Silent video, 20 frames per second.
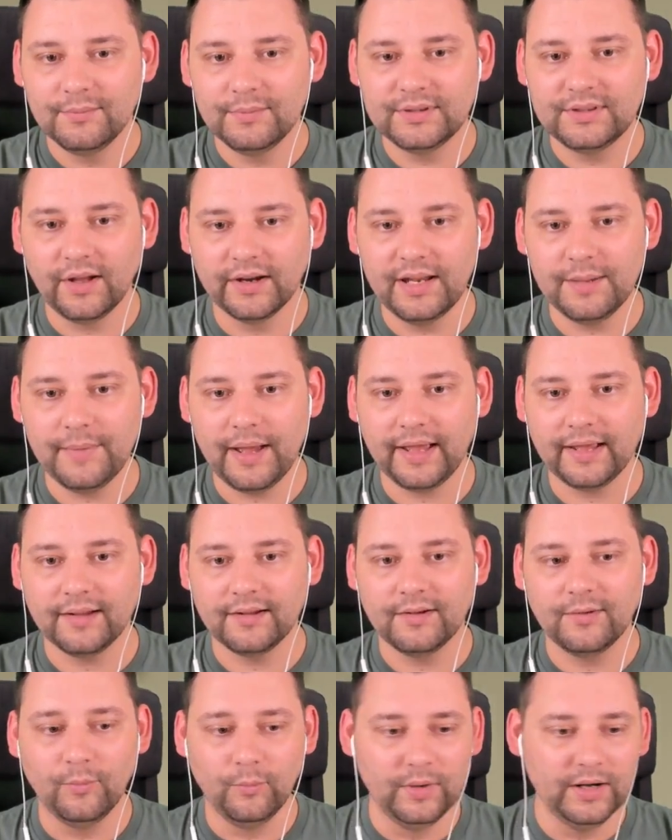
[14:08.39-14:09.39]
We've done it, mate.
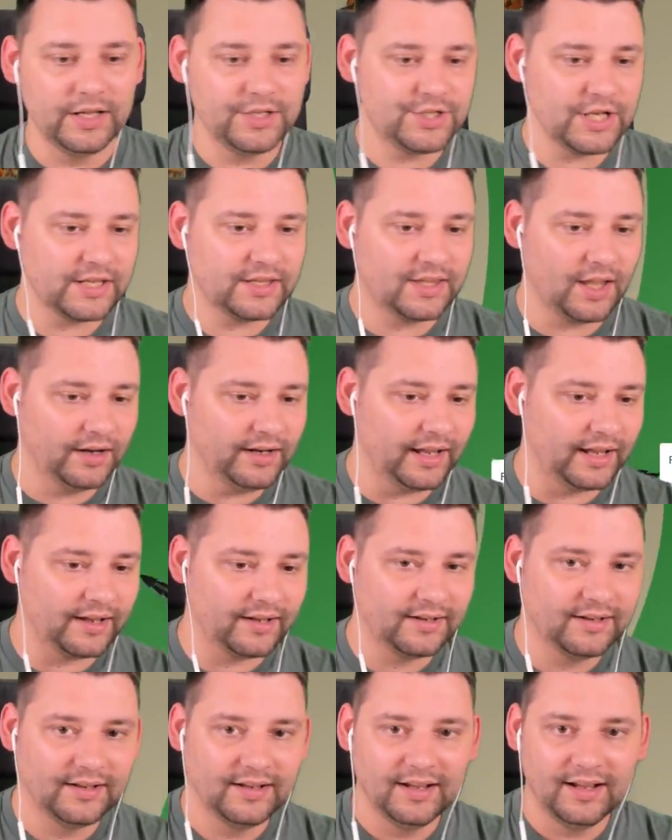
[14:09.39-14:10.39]
We legit done it.
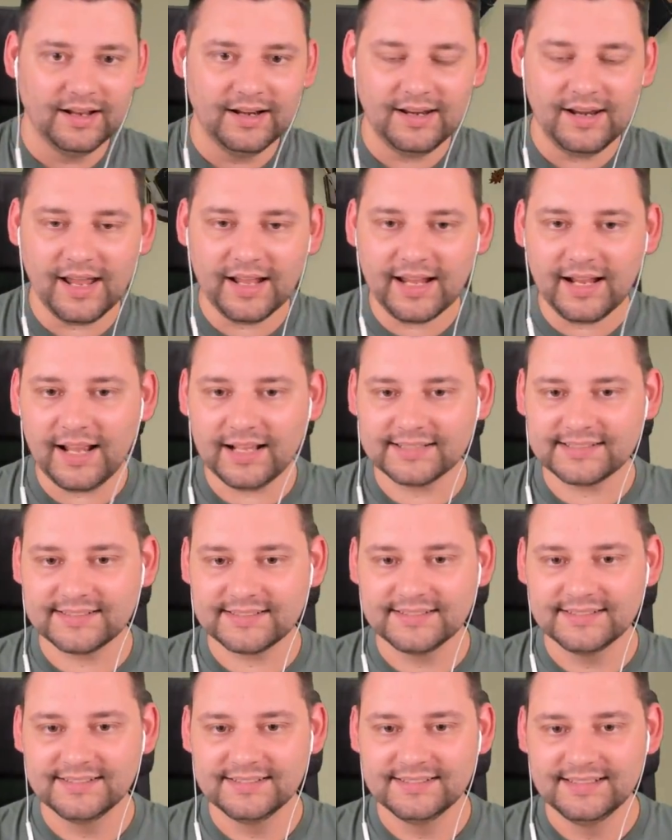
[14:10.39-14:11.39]
Look at
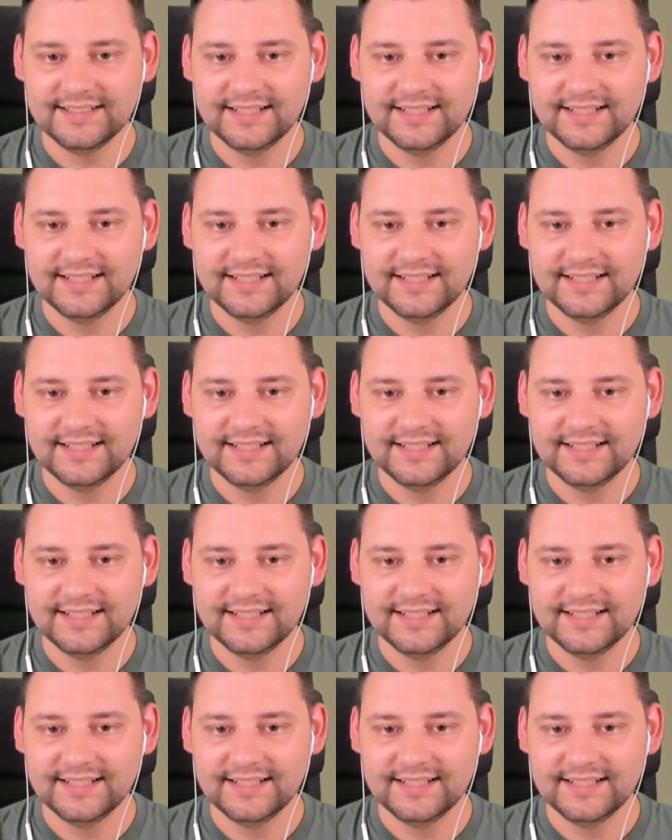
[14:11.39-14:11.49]
us.